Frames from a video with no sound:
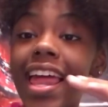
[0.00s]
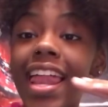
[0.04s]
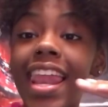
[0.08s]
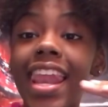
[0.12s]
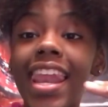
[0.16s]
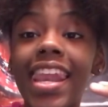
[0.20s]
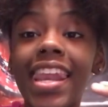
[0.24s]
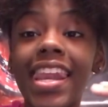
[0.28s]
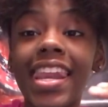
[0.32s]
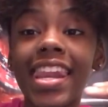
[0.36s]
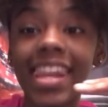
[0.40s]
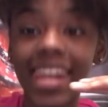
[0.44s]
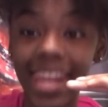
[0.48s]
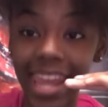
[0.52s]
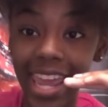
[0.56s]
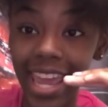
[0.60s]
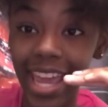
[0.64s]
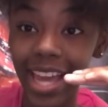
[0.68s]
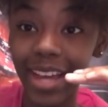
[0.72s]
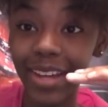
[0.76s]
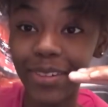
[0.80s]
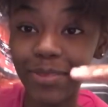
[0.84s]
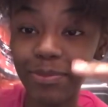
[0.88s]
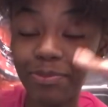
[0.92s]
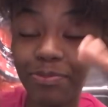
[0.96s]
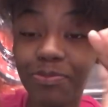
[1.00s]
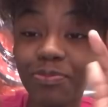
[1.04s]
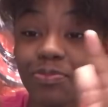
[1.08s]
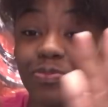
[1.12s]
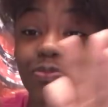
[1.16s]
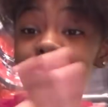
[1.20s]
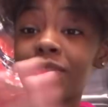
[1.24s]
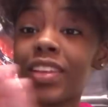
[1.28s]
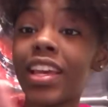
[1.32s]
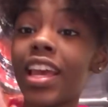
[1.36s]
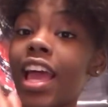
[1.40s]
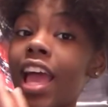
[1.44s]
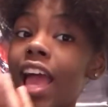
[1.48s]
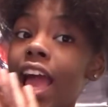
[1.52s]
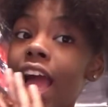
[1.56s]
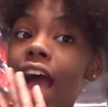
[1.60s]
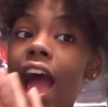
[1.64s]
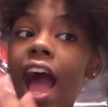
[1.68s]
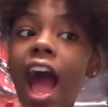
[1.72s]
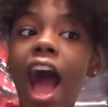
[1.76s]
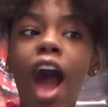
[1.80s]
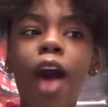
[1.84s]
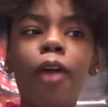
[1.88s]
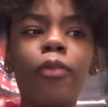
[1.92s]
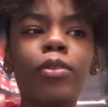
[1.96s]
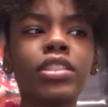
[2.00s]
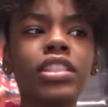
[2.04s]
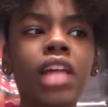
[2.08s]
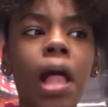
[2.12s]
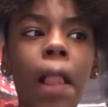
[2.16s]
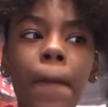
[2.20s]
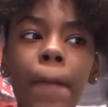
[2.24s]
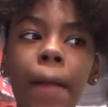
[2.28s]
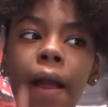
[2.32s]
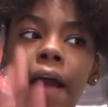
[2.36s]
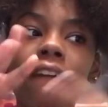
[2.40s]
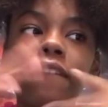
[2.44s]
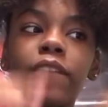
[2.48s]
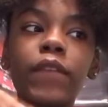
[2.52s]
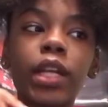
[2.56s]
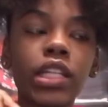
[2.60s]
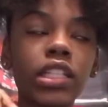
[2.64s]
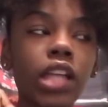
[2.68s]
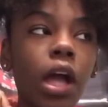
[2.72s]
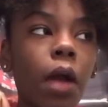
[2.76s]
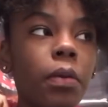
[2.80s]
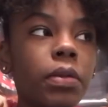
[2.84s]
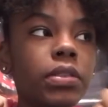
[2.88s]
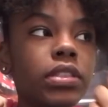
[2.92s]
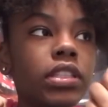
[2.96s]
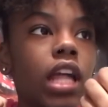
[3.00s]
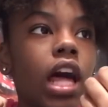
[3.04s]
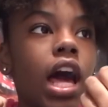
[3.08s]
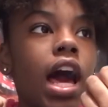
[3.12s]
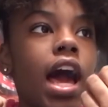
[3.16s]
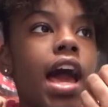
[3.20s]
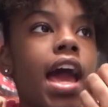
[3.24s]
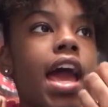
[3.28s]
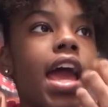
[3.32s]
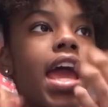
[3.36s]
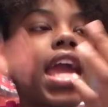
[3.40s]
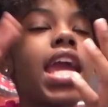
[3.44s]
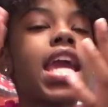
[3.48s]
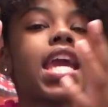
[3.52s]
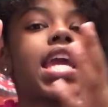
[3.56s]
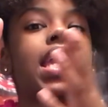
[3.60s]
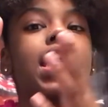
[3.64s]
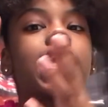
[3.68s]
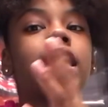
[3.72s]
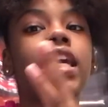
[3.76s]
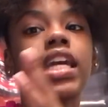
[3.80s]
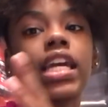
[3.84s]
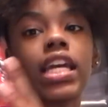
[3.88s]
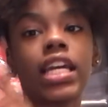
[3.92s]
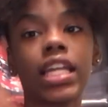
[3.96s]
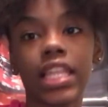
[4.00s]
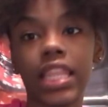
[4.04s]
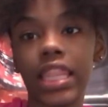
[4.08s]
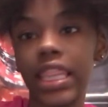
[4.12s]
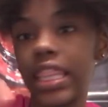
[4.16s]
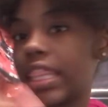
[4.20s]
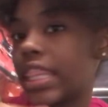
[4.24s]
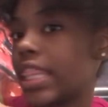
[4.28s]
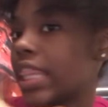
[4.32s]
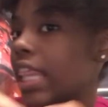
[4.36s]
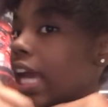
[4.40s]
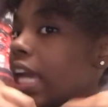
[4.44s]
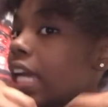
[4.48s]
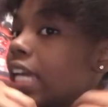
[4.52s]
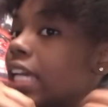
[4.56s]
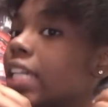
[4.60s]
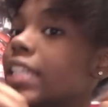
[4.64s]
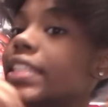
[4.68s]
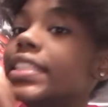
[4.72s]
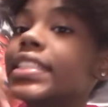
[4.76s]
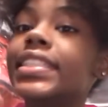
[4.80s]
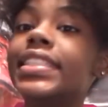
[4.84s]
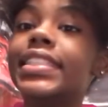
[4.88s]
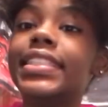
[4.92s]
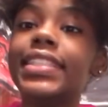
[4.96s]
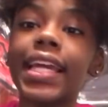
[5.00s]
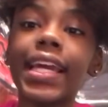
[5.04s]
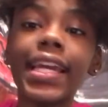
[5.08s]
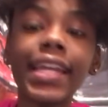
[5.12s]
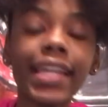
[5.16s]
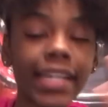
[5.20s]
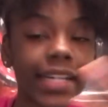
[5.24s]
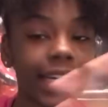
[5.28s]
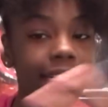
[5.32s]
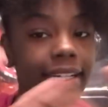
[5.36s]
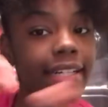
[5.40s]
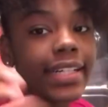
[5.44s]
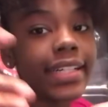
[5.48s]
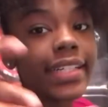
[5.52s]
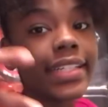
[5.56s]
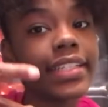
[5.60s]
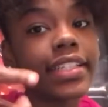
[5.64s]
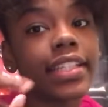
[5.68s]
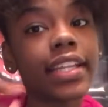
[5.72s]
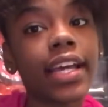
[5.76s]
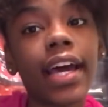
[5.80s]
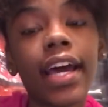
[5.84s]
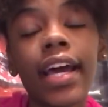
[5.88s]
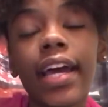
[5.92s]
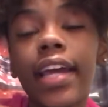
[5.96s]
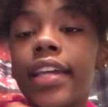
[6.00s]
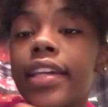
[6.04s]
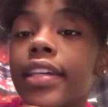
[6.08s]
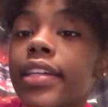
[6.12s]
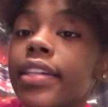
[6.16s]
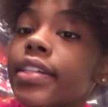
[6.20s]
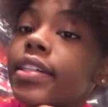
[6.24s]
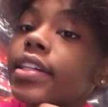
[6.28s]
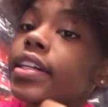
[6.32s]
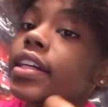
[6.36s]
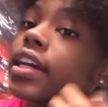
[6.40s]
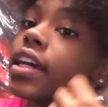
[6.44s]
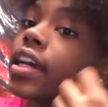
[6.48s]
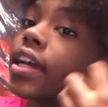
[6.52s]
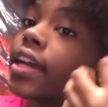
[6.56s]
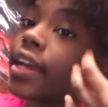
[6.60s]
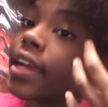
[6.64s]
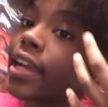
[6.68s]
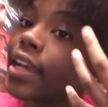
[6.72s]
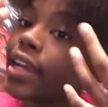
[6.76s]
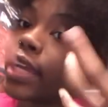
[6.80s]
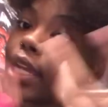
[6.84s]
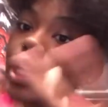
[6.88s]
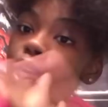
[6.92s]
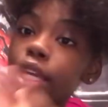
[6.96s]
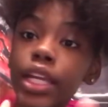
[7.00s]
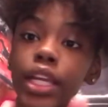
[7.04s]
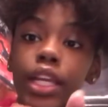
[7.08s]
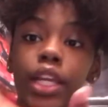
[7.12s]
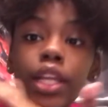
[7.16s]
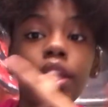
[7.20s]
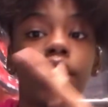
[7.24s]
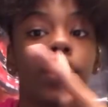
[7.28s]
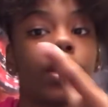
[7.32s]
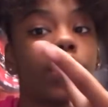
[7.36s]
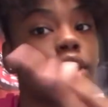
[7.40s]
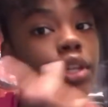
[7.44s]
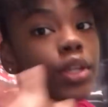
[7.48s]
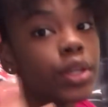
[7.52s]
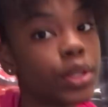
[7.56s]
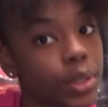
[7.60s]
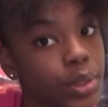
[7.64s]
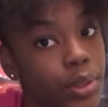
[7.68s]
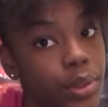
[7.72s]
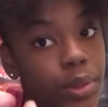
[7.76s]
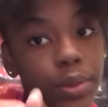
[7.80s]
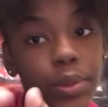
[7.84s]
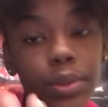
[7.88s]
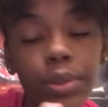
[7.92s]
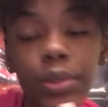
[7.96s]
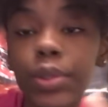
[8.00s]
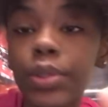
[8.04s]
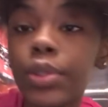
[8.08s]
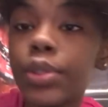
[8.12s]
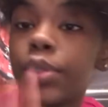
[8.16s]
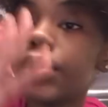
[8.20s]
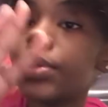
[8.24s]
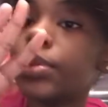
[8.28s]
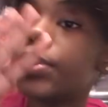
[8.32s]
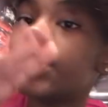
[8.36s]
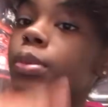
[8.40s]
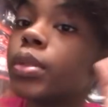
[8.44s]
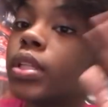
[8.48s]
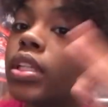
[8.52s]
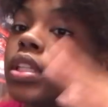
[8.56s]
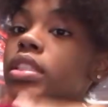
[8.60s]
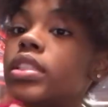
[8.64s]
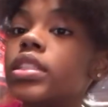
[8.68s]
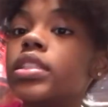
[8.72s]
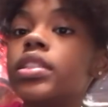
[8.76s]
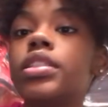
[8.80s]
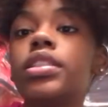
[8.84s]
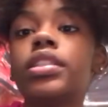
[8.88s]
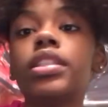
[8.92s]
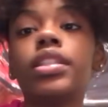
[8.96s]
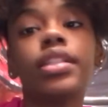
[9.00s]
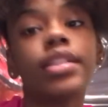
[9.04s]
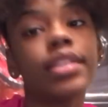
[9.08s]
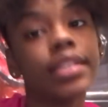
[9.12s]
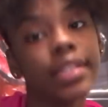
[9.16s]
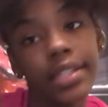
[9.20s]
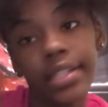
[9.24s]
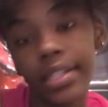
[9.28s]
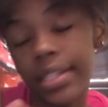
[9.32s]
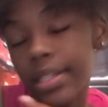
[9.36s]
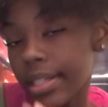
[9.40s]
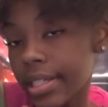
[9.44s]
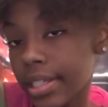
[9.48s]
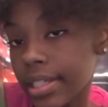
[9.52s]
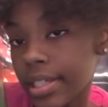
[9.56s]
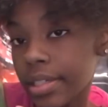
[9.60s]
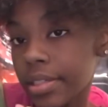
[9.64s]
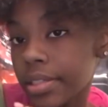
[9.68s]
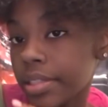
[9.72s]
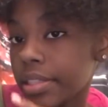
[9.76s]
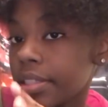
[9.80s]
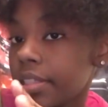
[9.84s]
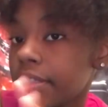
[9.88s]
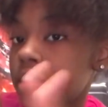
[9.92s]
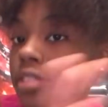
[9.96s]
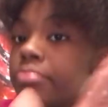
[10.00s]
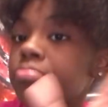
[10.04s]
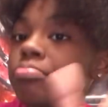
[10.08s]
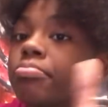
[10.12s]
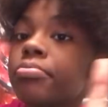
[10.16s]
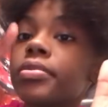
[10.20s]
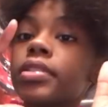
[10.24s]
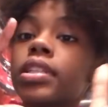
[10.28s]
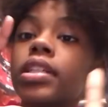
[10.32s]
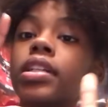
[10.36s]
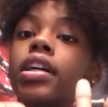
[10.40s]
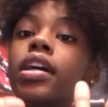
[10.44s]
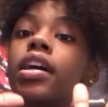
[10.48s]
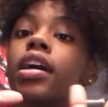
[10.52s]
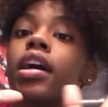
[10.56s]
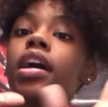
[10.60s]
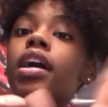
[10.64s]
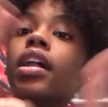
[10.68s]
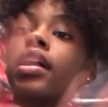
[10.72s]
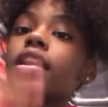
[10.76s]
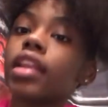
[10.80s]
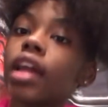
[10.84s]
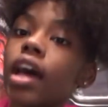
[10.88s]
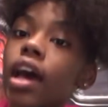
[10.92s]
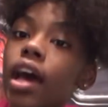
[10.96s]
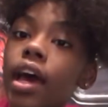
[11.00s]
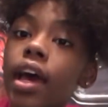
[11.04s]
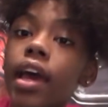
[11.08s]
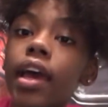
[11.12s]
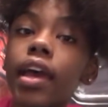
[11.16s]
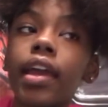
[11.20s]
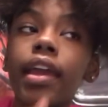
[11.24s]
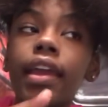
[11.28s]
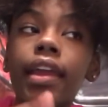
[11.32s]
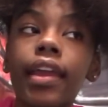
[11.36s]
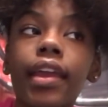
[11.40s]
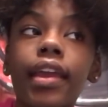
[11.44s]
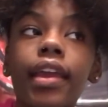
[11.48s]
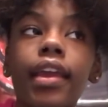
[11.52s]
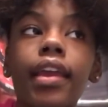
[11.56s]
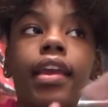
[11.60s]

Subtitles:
Now, I was telling my friends, I was like, yeah, like, he cute, this and that. Like,